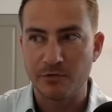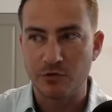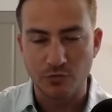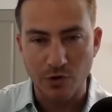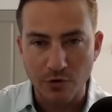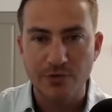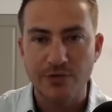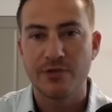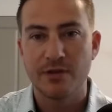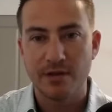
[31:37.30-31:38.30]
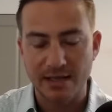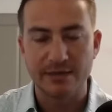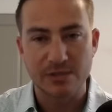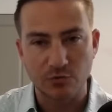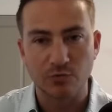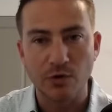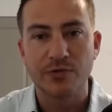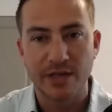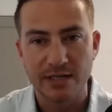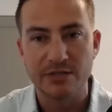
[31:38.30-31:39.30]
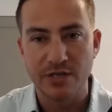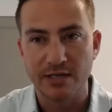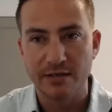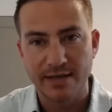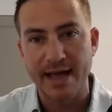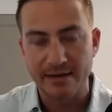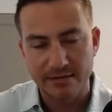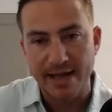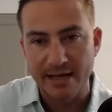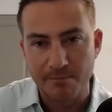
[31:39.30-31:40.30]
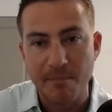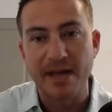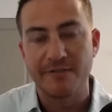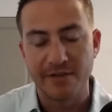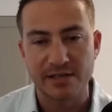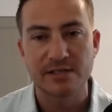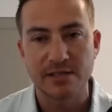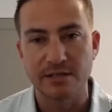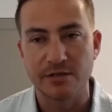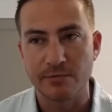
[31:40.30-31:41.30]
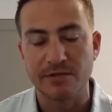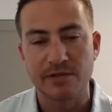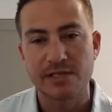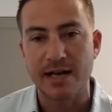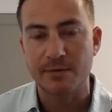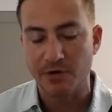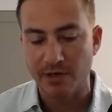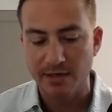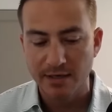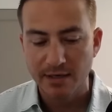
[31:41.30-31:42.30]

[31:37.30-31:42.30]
growth, this growth engine that manifests in terms of the stock market.